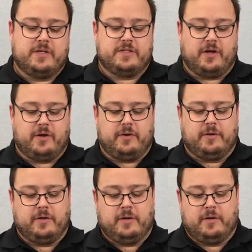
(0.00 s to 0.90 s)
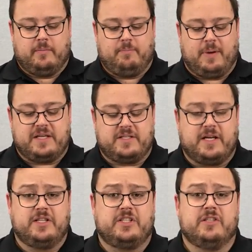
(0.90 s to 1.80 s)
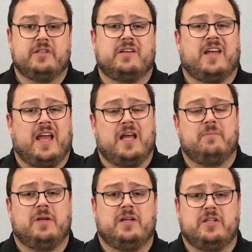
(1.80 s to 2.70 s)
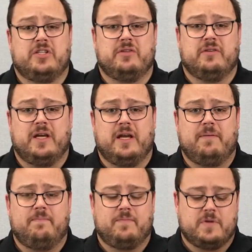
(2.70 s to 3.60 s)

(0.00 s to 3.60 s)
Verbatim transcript: So base station can be an issue there.